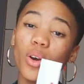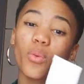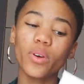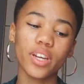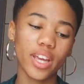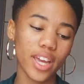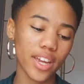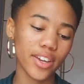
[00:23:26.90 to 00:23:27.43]
or
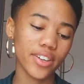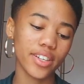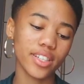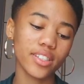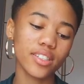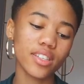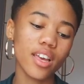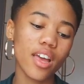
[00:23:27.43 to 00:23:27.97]
an
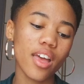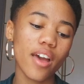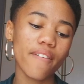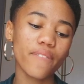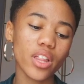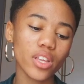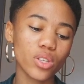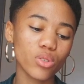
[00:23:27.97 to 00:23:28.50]
Aries.
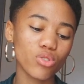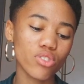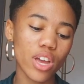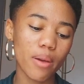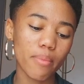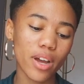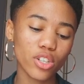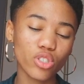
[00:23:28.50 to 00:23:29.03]
I feel like you
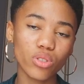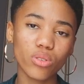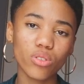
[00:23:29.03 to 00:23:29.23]
jam out.